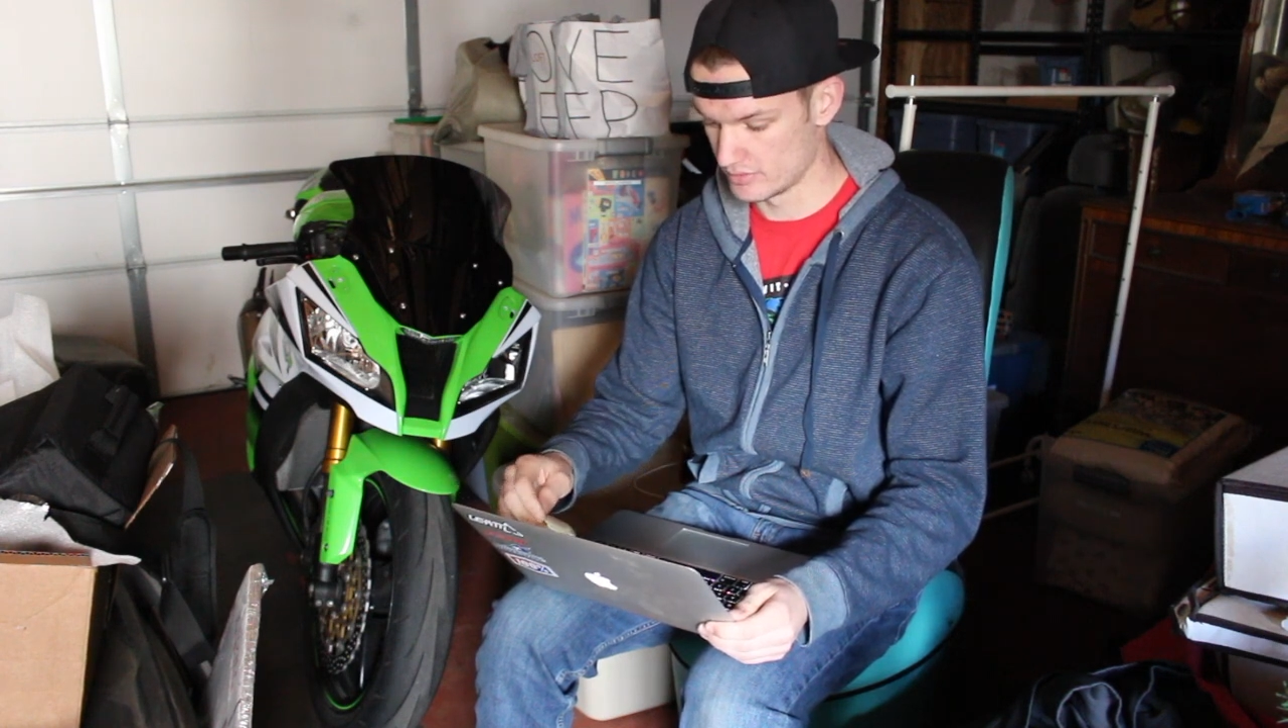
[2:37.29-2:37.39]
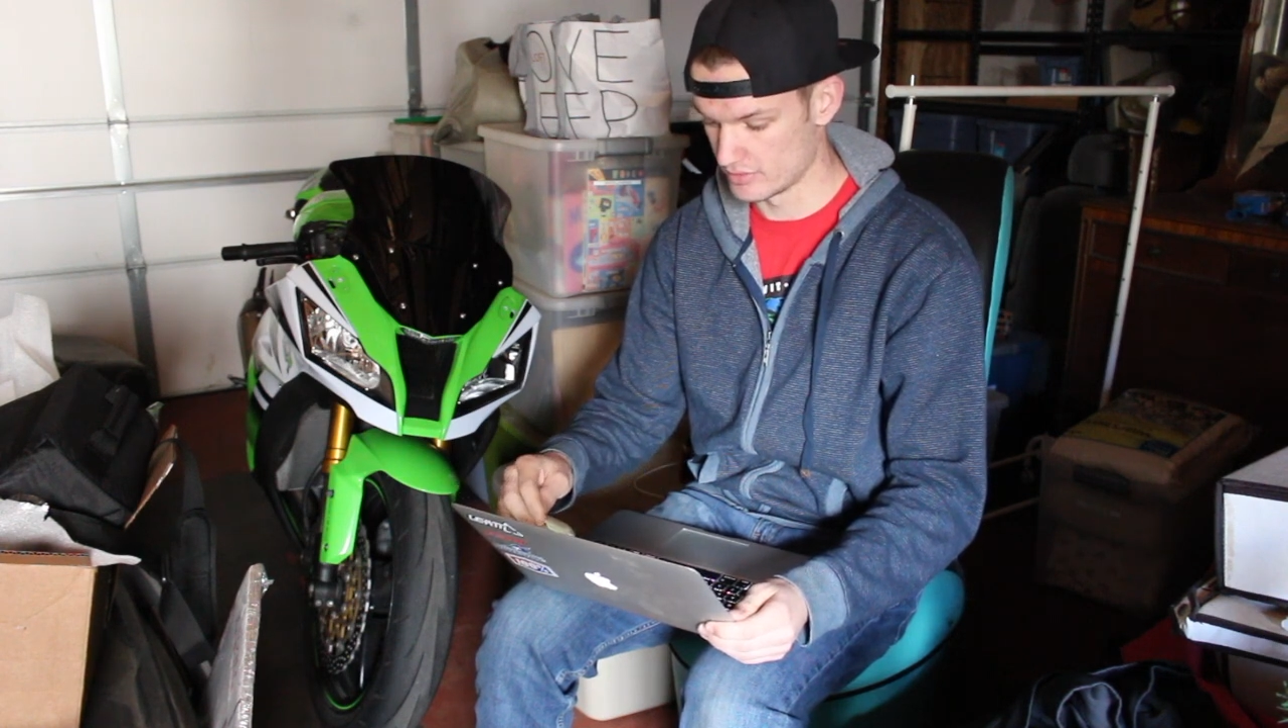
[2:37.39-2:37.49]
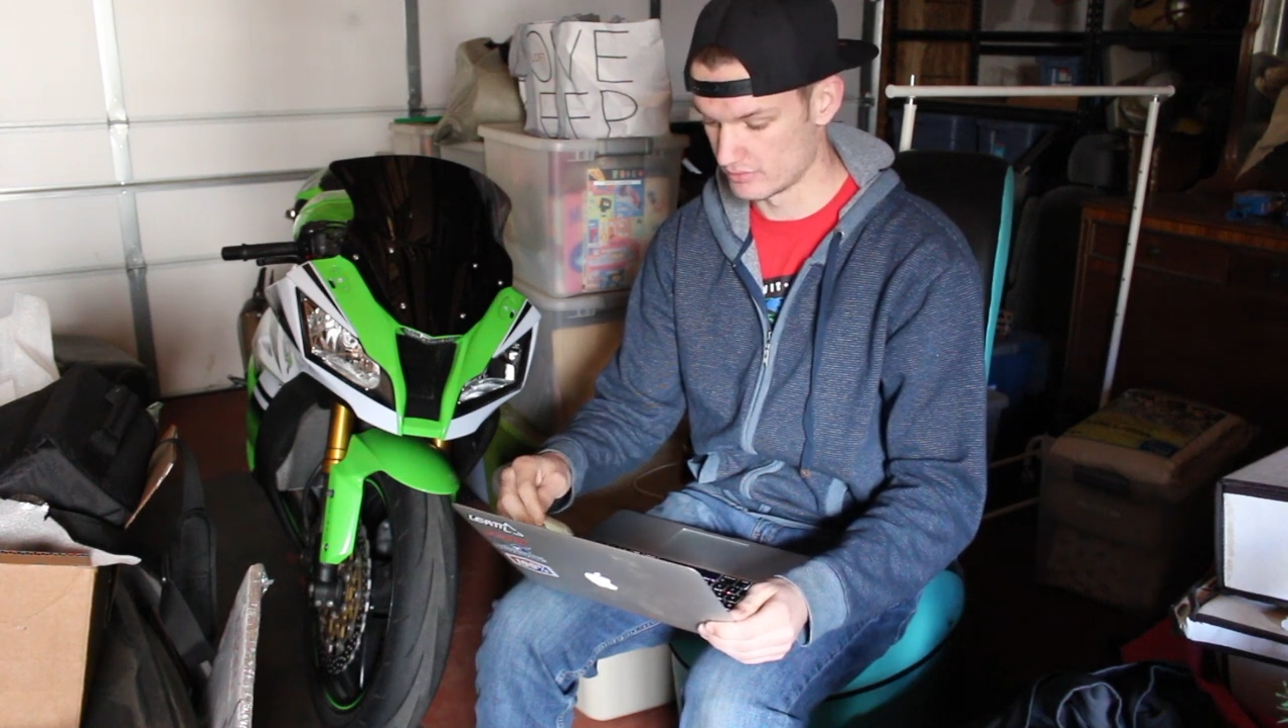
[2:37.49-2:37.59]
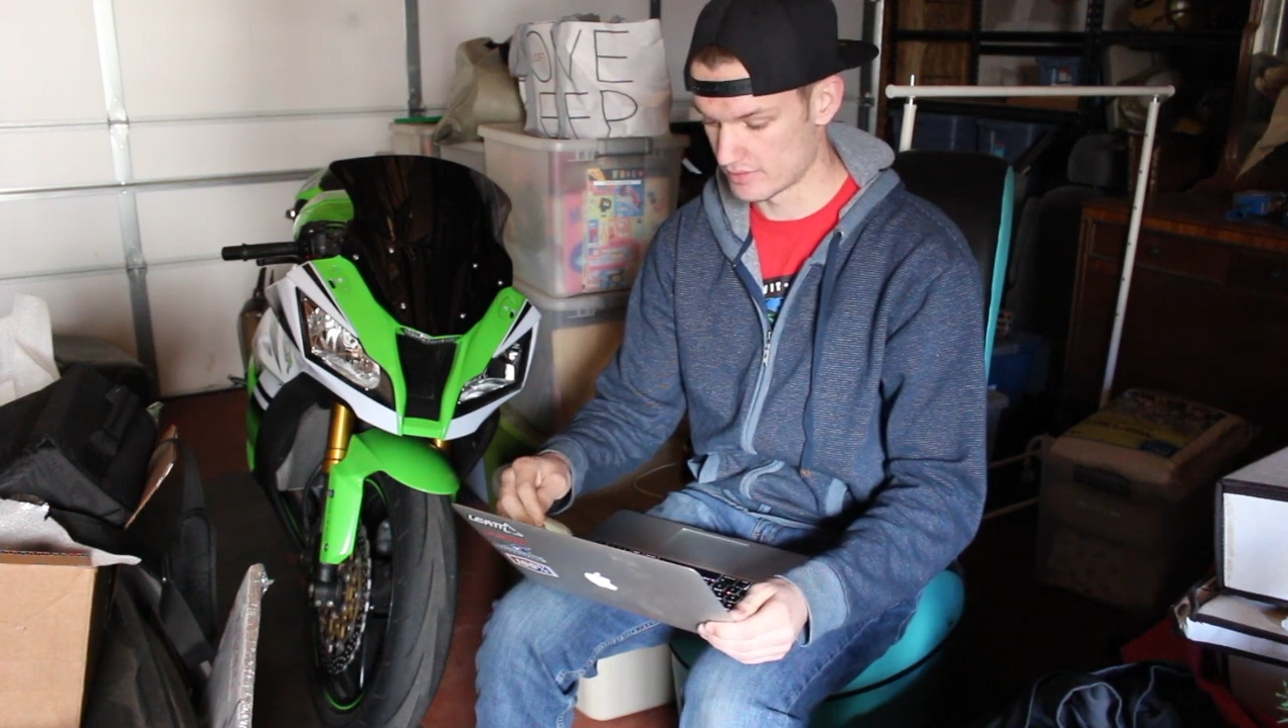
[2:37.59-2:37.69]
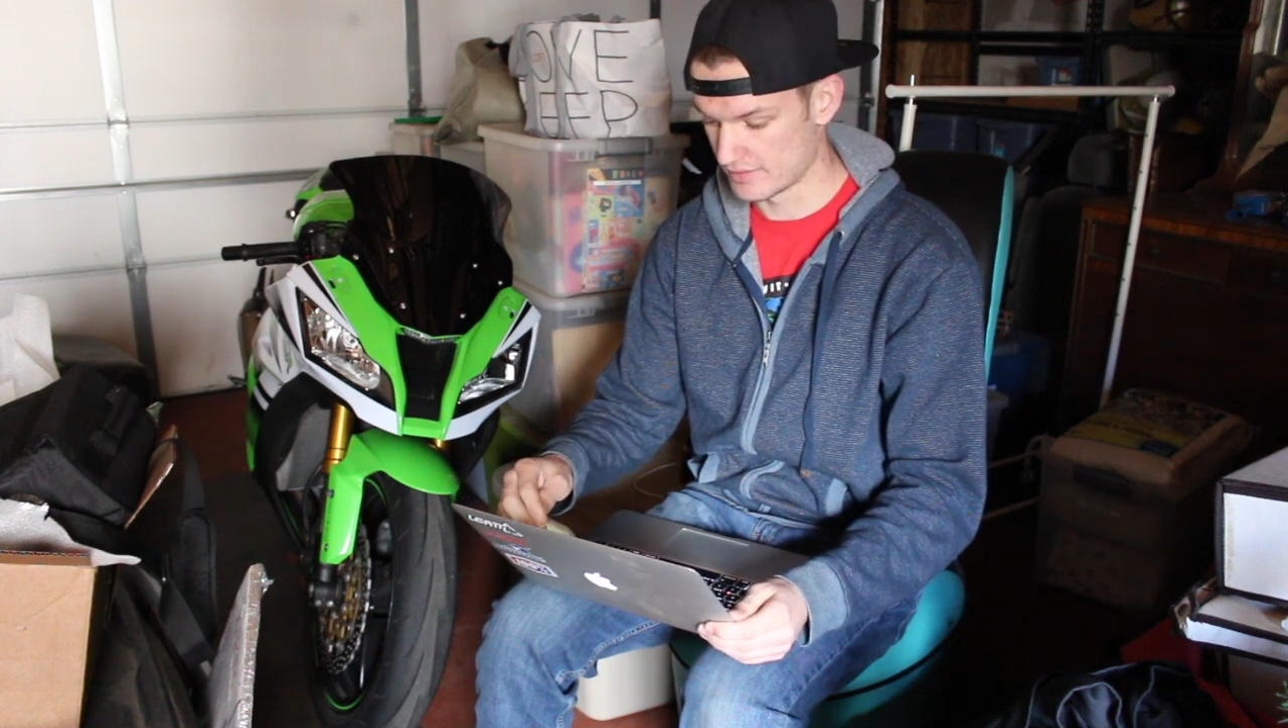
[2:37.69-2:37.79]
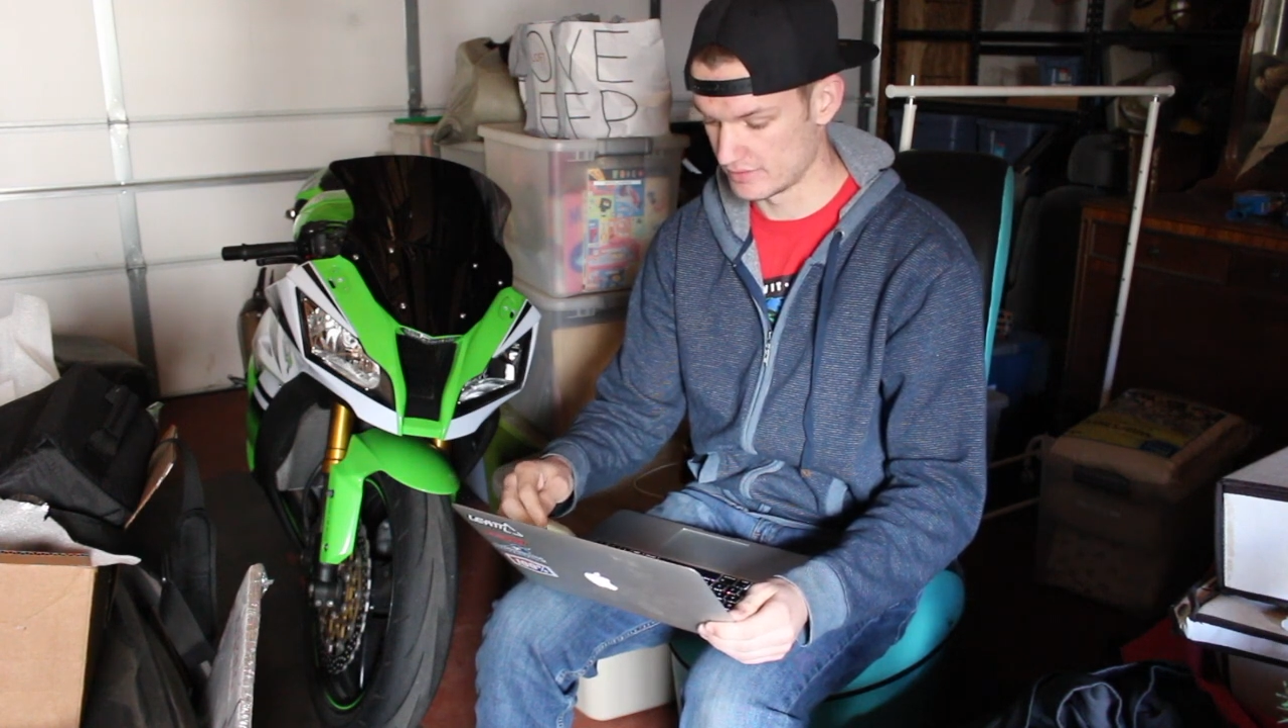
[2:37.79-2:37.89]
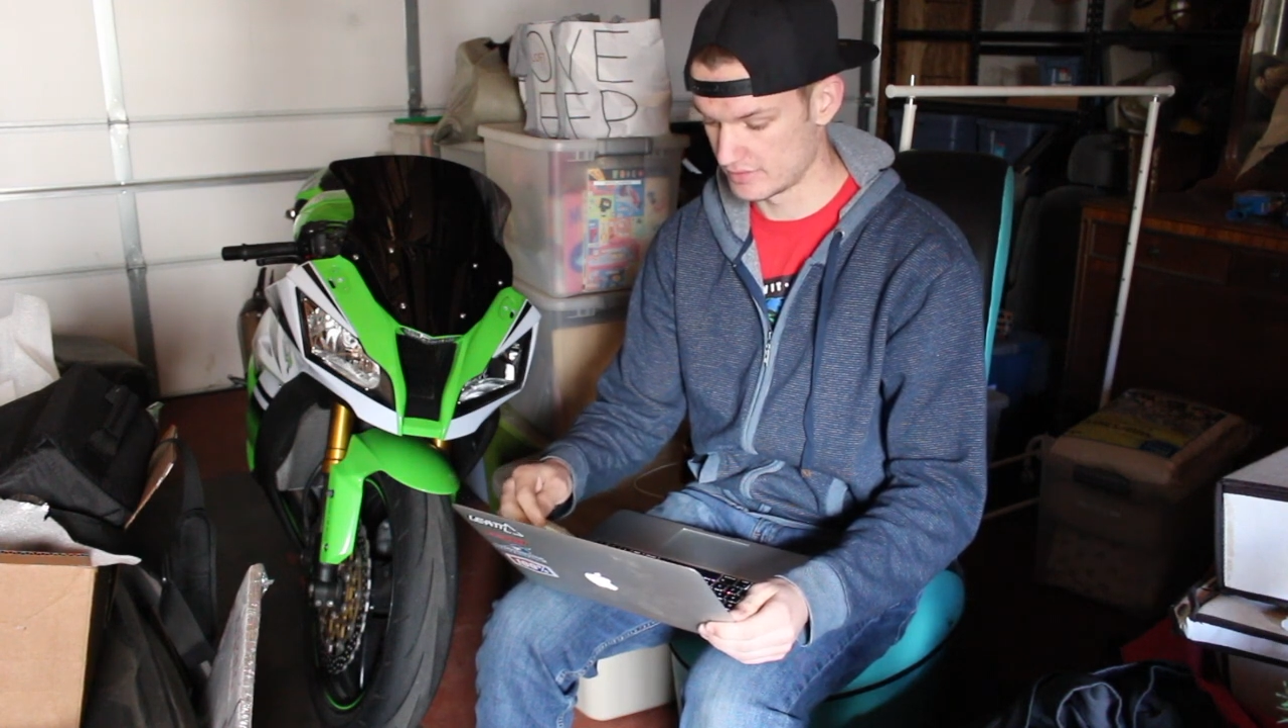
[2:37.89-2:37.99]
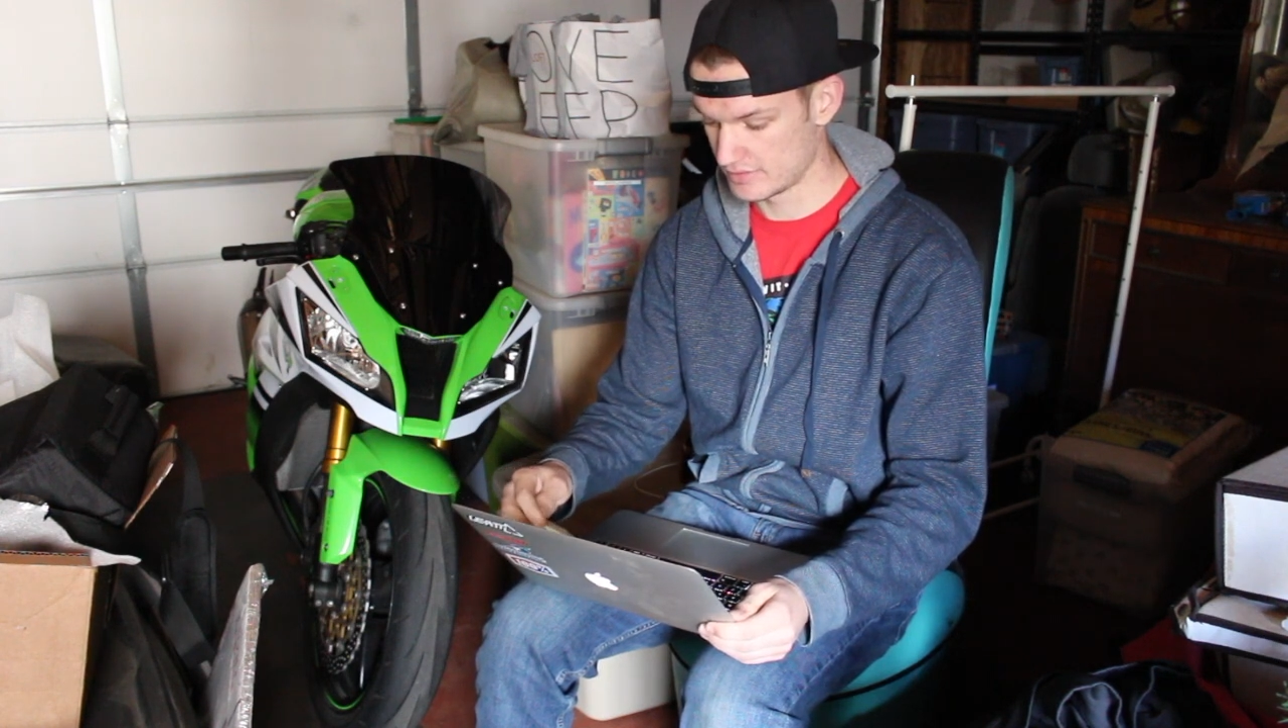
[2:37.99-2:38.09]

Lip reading: the United